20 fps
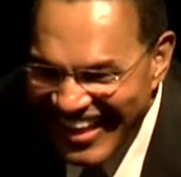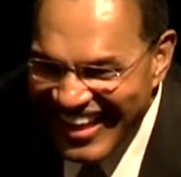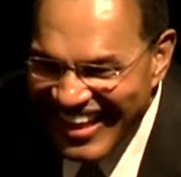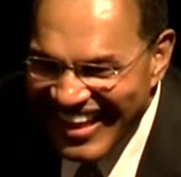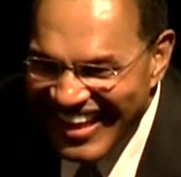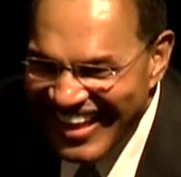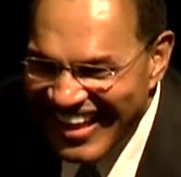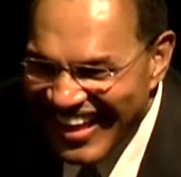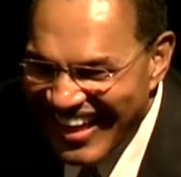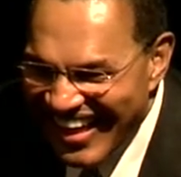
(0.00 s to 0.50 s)
so
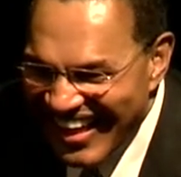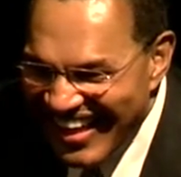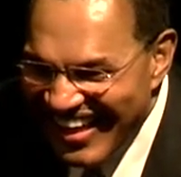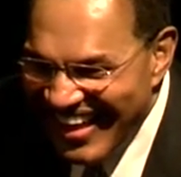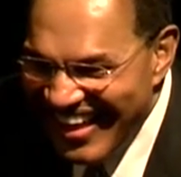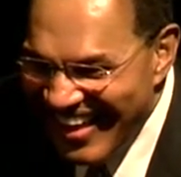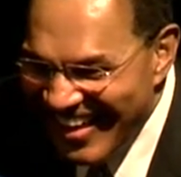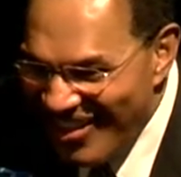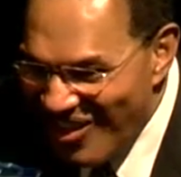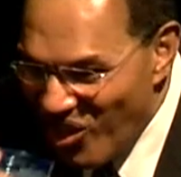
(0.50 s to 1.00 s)
um, I
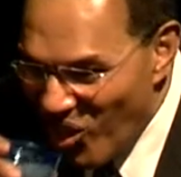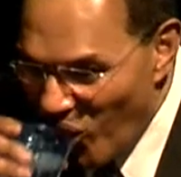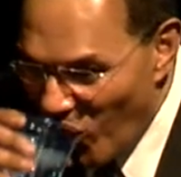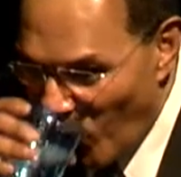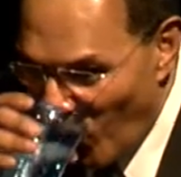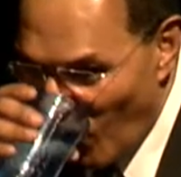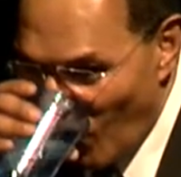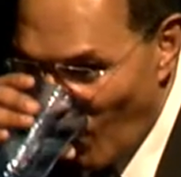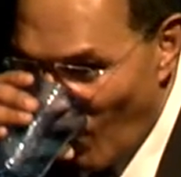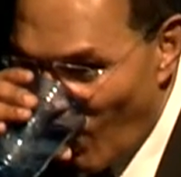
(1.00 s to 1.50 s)
guess my
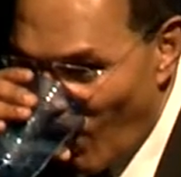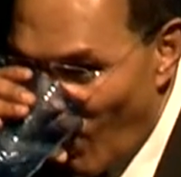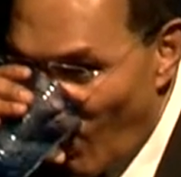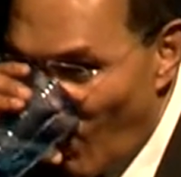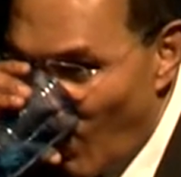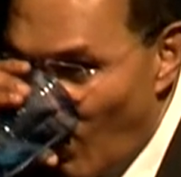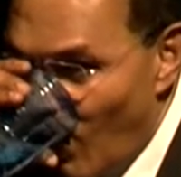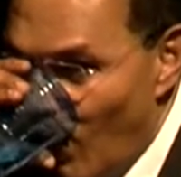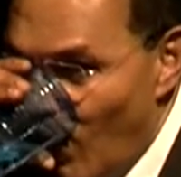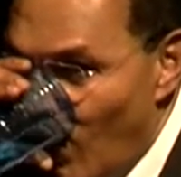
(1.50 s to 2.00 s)
question to you
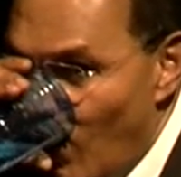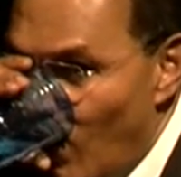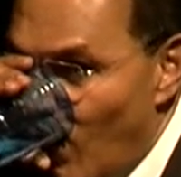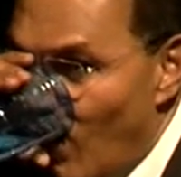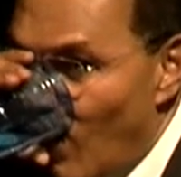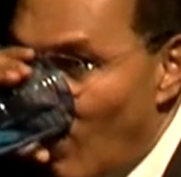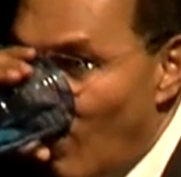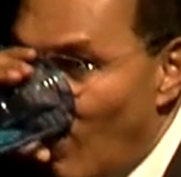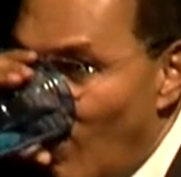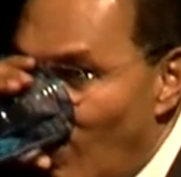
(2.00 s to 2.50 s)
would be
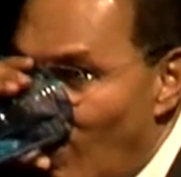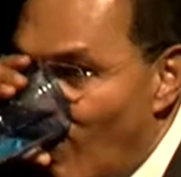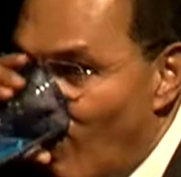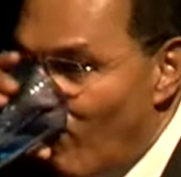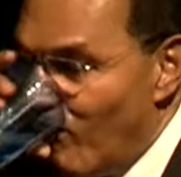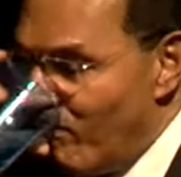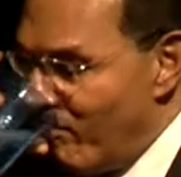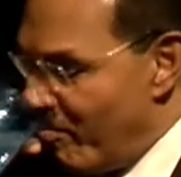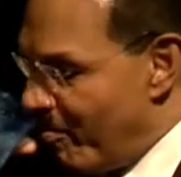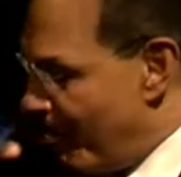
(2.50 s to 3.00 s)
how
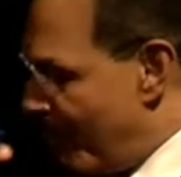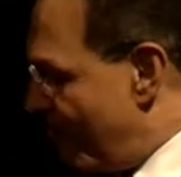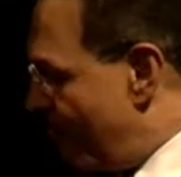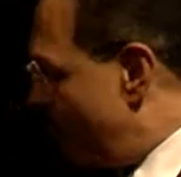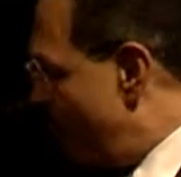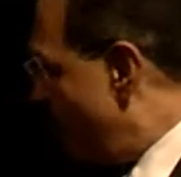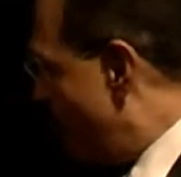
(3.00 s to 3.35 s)
do you think